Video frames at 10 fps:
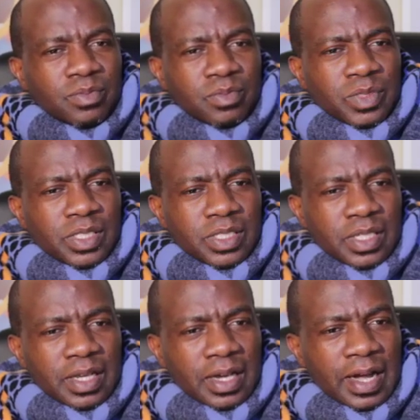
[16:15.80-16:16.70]
which is
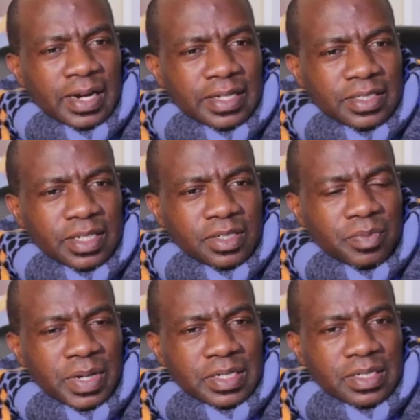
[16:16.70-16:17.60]
an
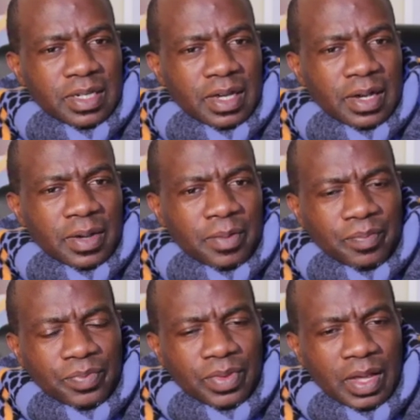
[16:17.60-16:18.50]
understatement.
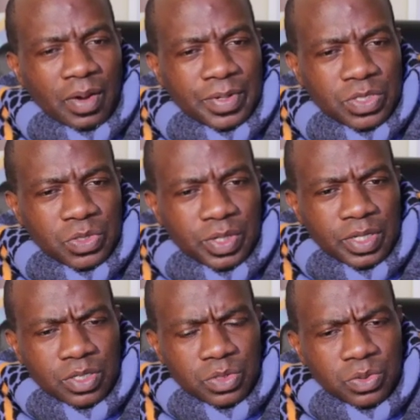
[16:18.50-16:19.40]
I was
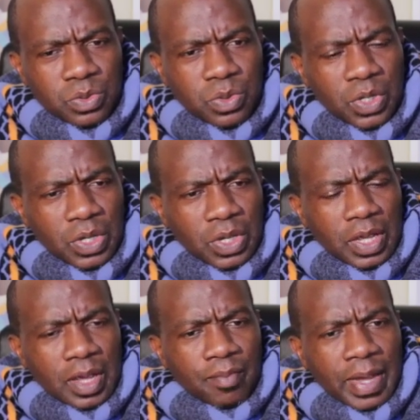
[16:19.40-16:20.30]
talking to
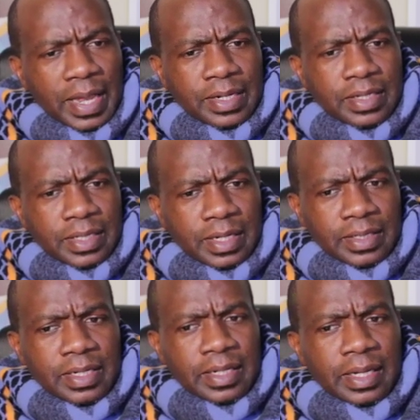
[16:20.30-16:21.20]
a man the
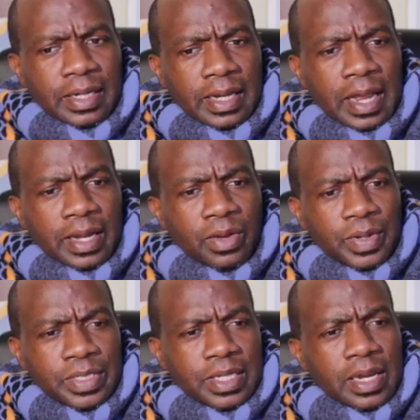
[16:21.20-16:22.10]
other day, and he
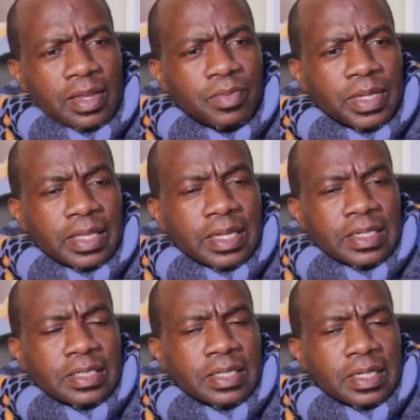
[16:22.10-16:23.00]
was telling me
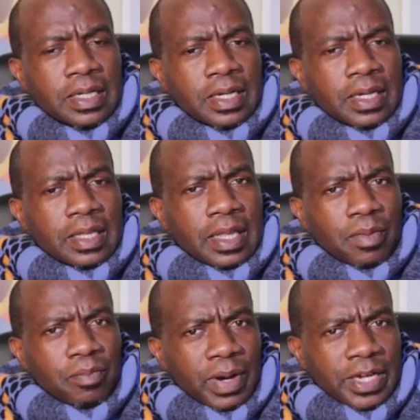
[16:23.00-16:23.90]
that
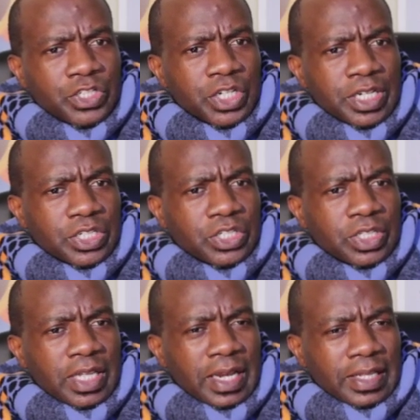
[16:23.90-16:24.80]
the
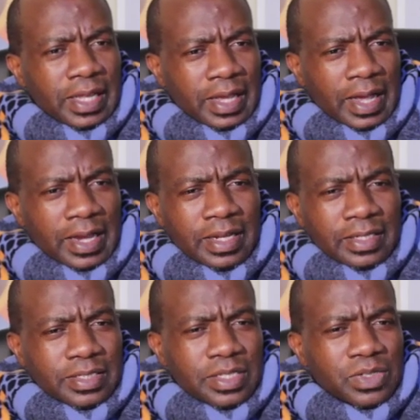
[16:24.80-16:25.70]
budget that they had,
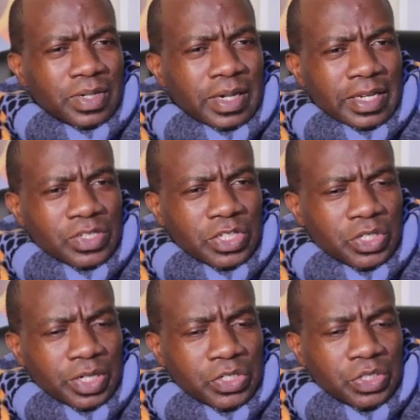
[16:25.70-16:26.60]
and this is not an
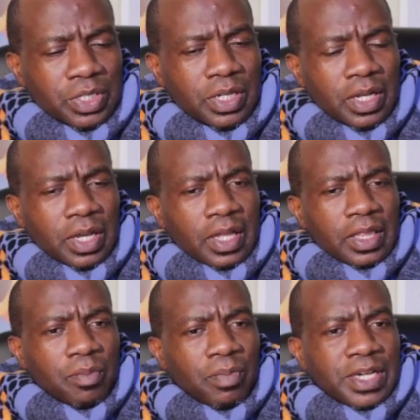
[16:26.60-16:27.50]
exaggeration,
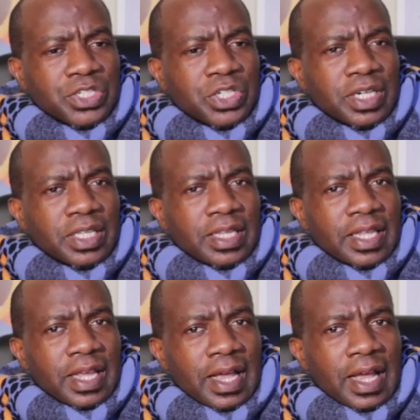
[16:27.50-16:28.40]
the budget that
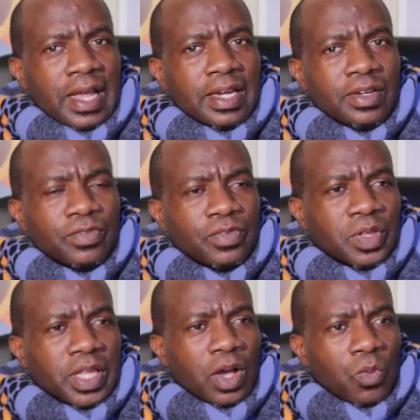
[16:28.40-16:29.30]
they had
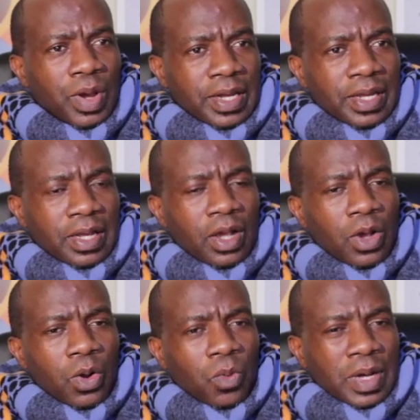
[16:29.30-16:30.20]
for their wedding
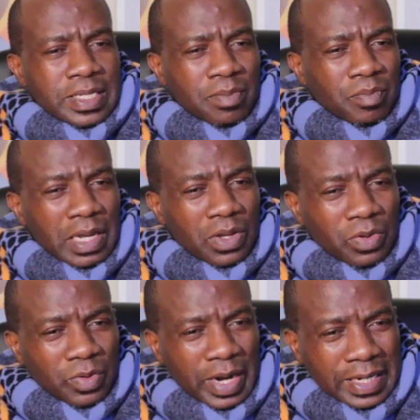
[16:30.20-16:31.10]
was
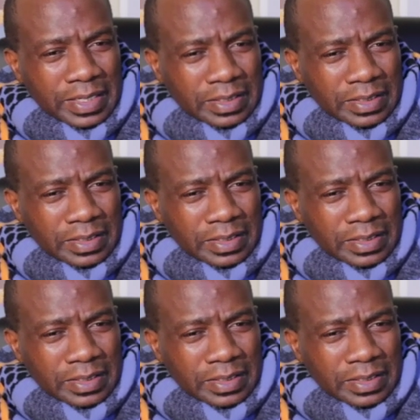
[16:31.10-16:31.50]
R1,000,000.